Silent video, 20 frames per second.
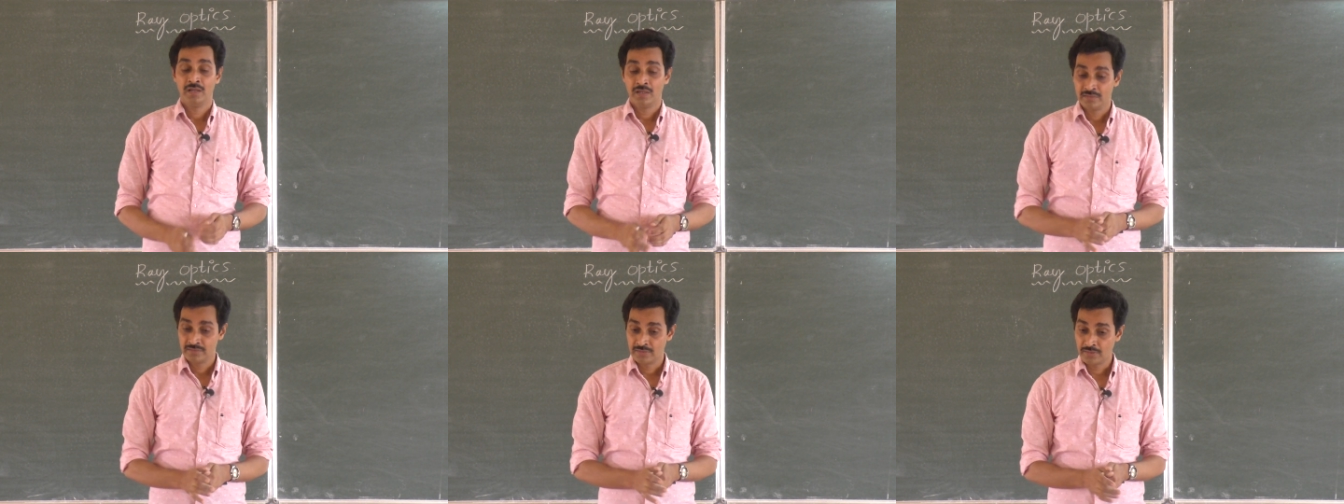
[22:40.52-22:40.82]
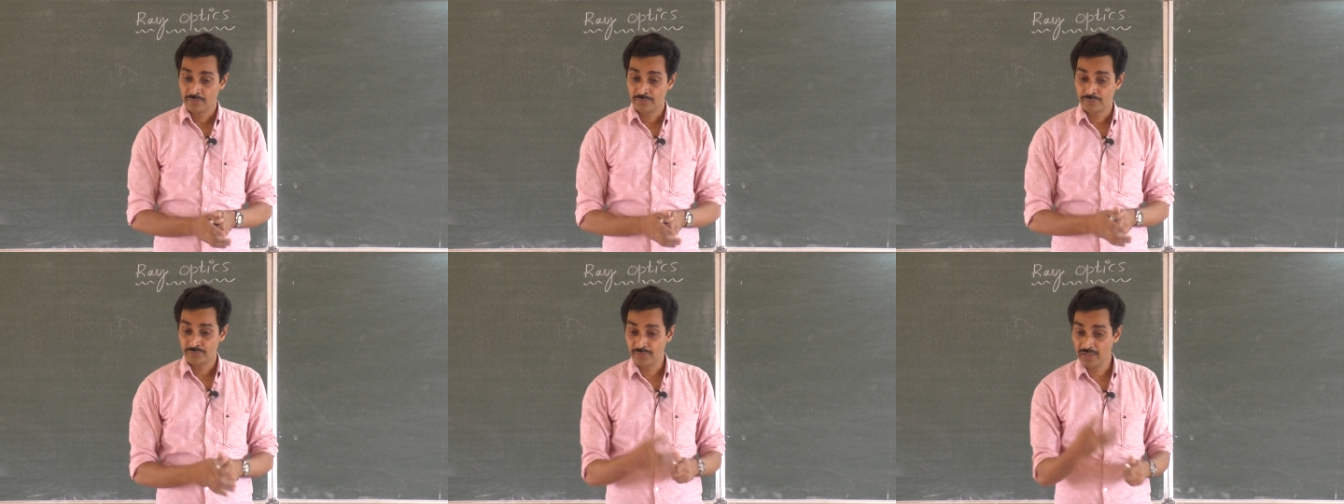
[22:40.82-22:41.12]

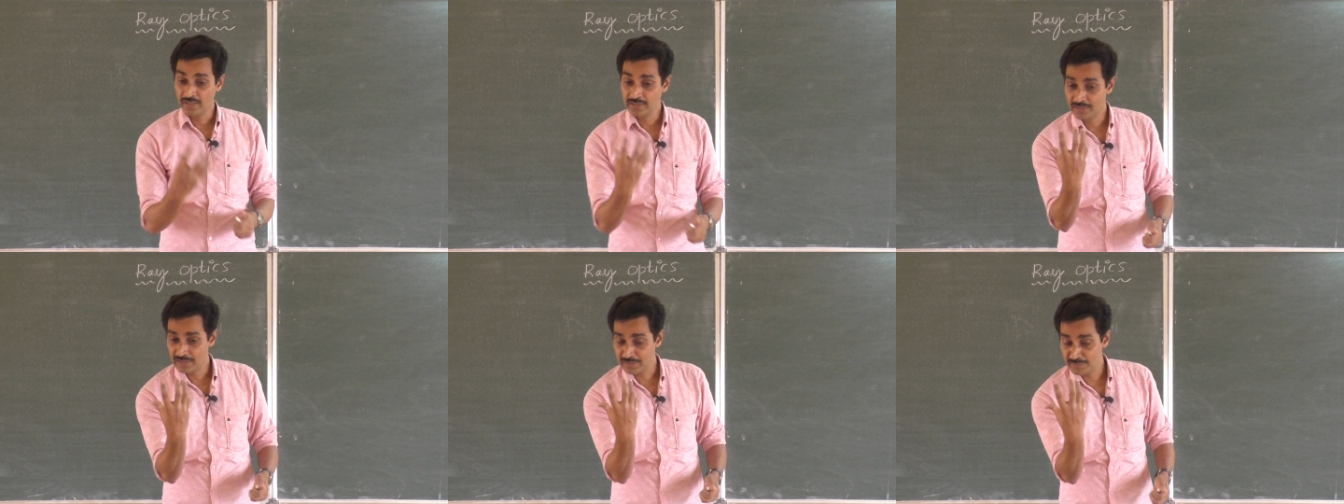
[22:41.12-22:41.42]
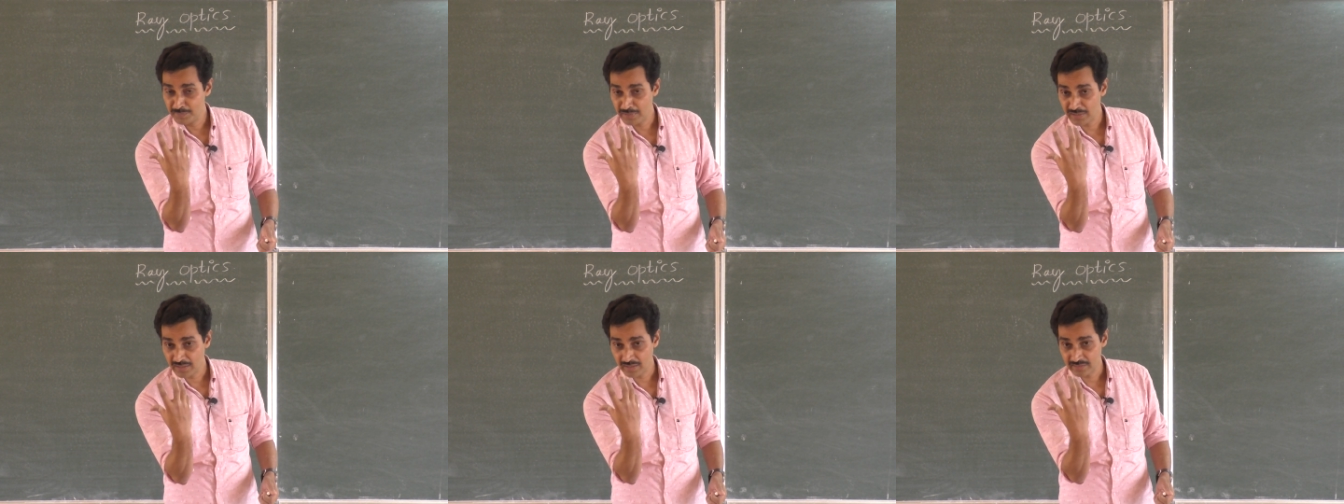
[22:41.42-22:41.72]
the vehicle
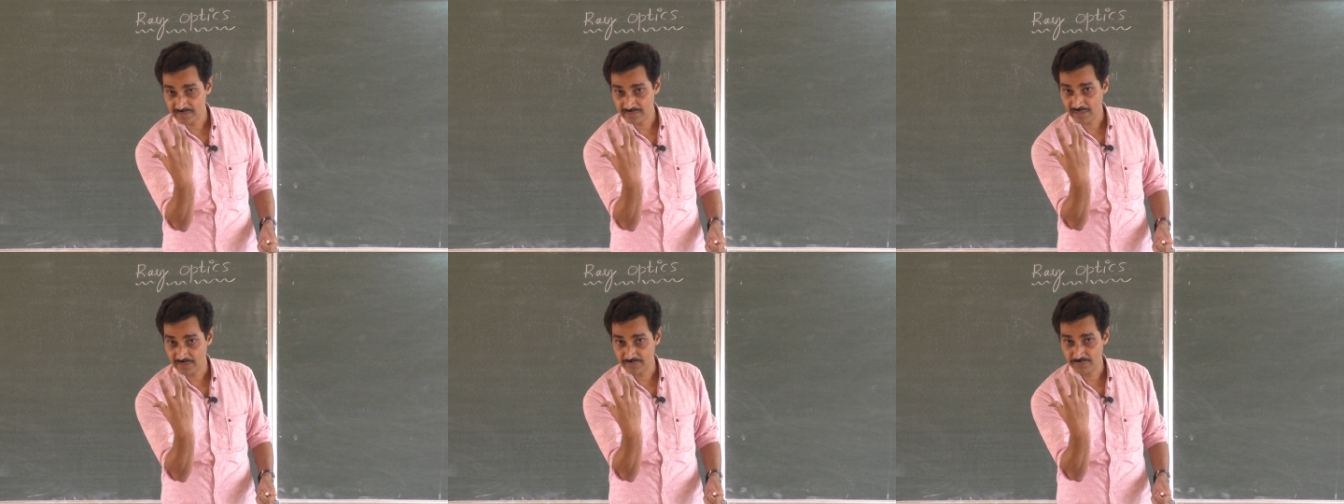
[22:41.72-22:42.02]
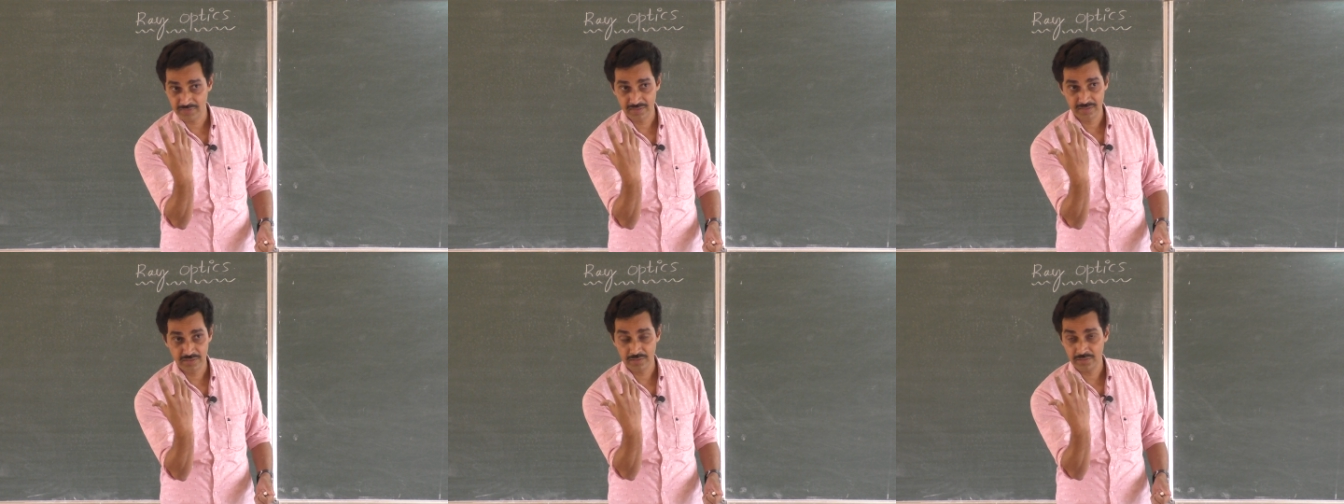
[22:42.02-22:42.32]
mirror that
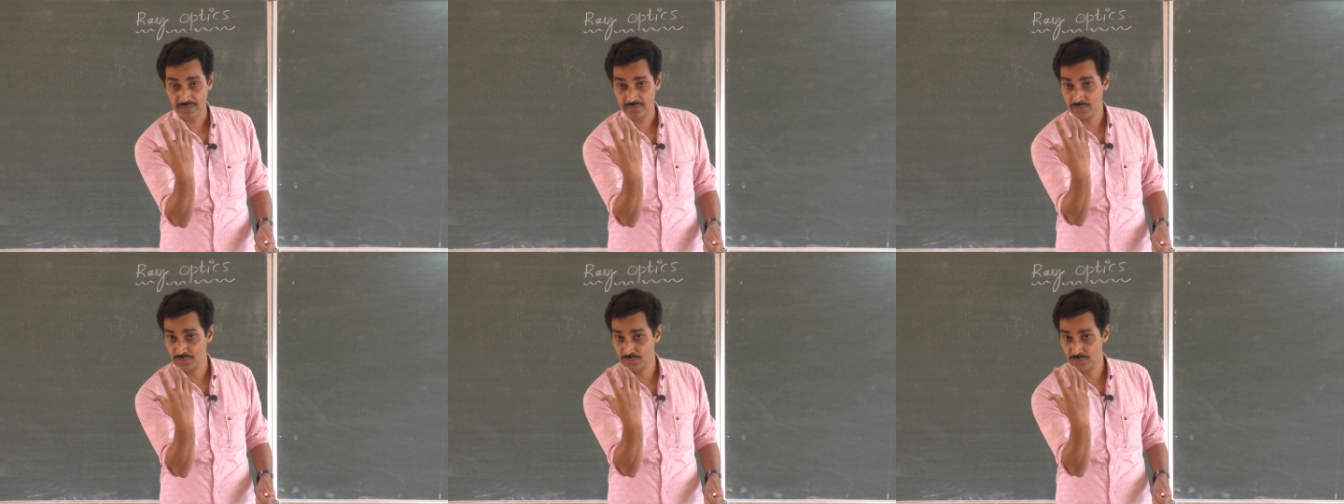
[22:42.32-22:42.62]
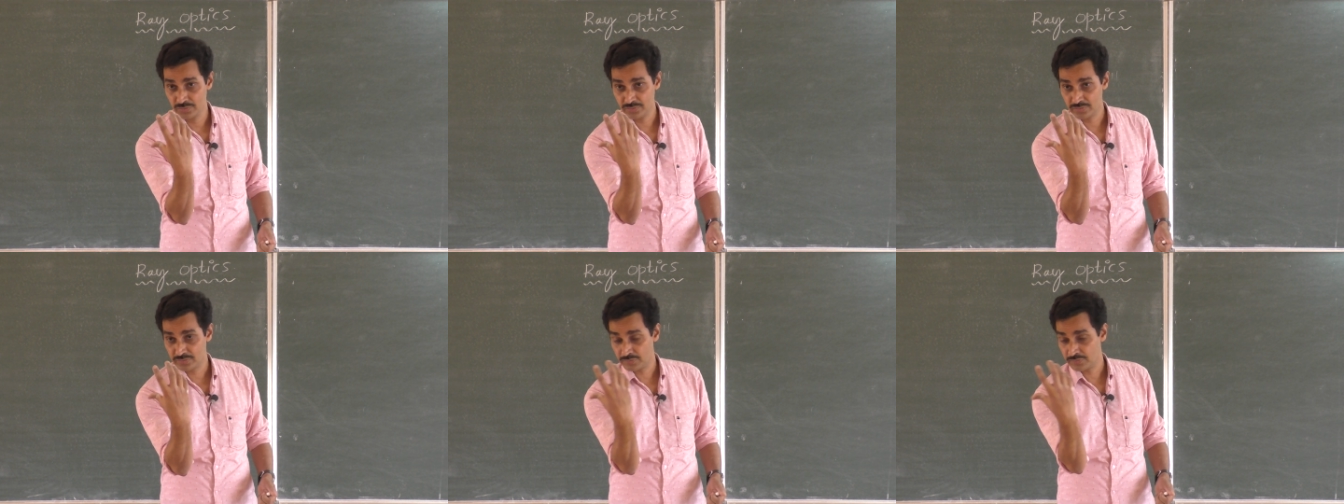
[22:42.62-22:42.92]
we
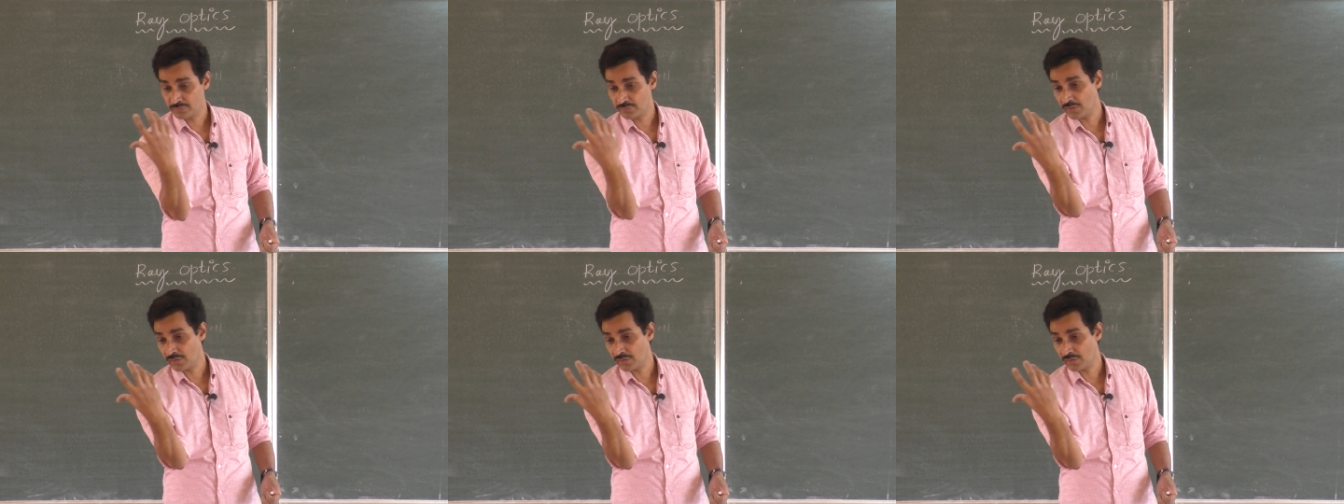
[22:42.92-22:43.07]
use